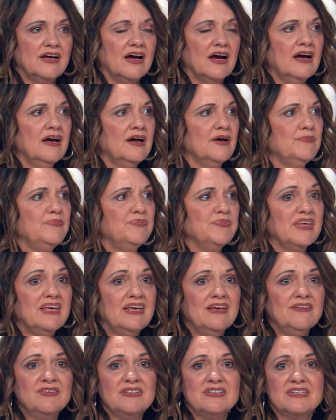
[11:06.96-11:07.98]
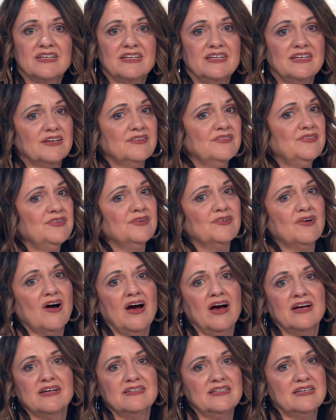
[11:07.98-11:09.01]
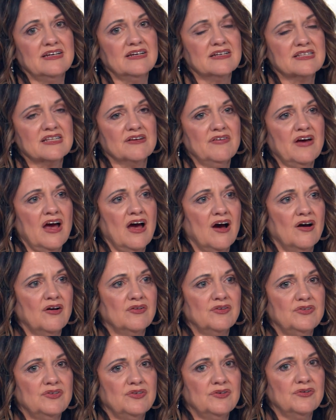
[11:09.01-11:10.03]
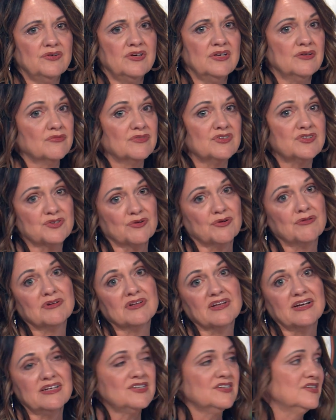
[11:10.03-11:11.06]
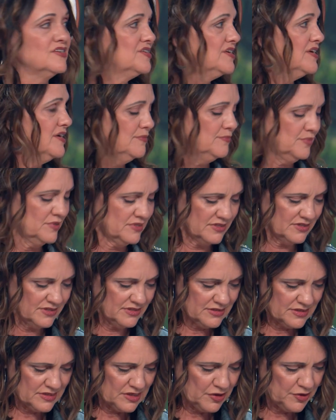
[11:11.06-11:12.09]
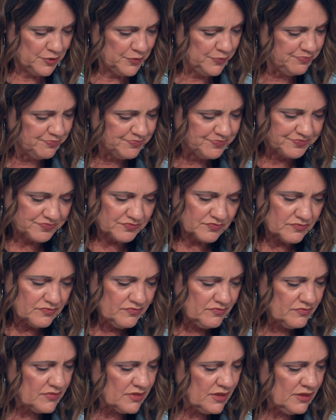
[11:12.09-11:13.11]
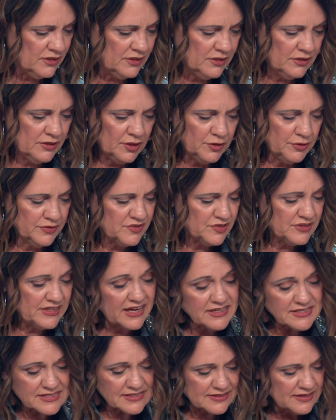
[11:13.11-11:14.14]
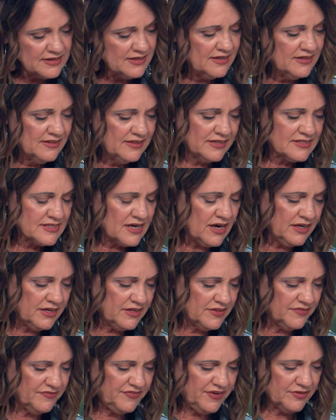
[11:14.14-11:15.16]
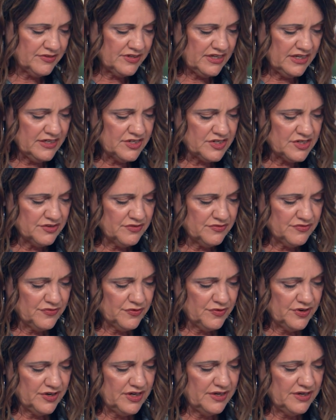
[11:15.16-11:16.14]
um, even to give you ideas of how you can restore relationships. Yes. So yes. You know, so that's that's kind of the foundation for